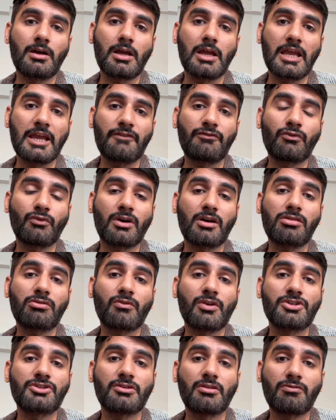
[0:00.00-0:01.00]
have to ask
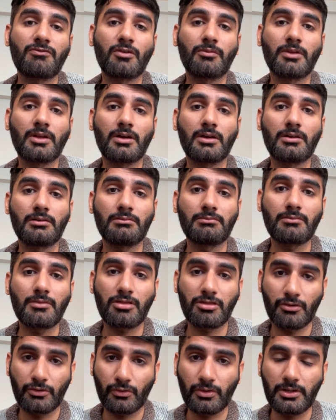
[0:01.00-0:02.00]
questions from the
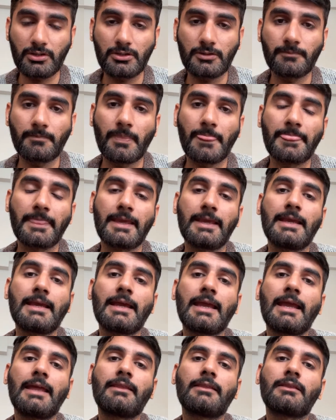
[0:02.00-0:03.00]
surrogate,
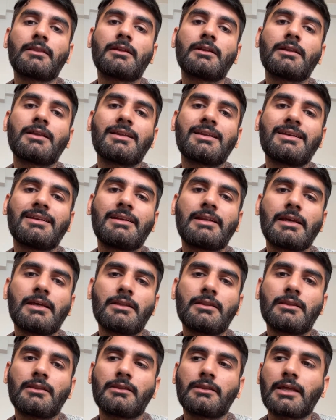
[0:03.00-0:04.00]
and
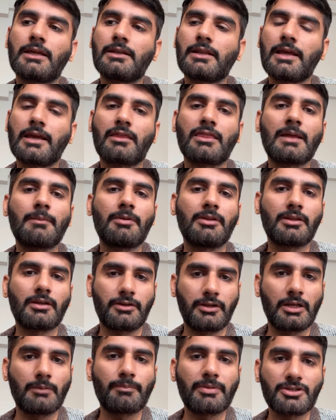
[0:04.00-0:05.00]
then examine the
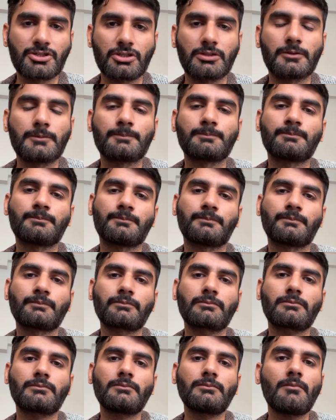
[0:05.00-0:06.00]
real patient.
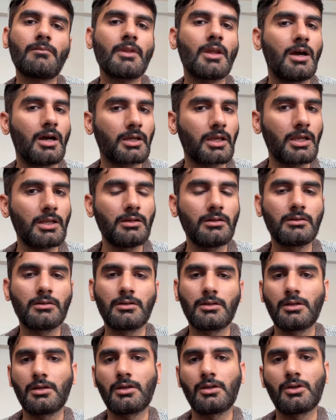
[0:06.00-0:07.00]
Again,
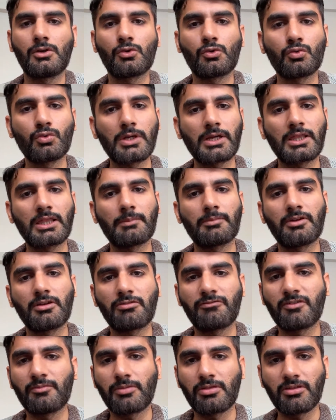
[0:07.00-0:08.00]
two
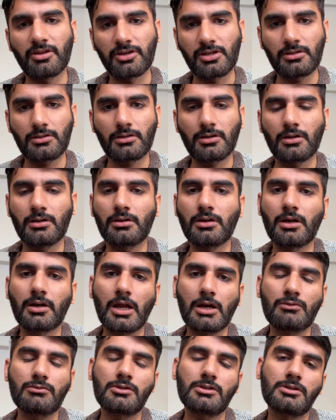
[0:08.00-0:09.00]
examiners will be sitting
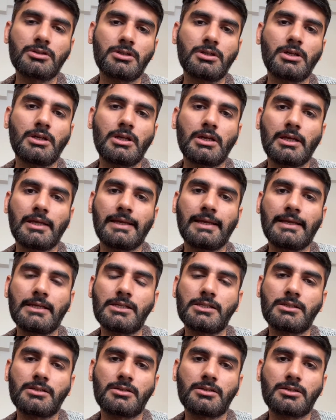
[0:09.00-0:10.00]
around
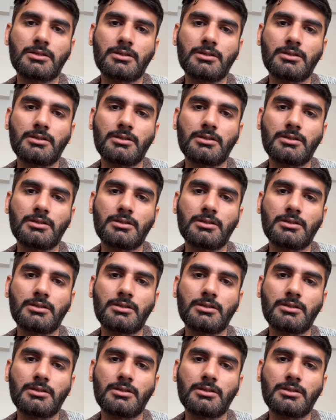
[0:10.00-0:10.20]
and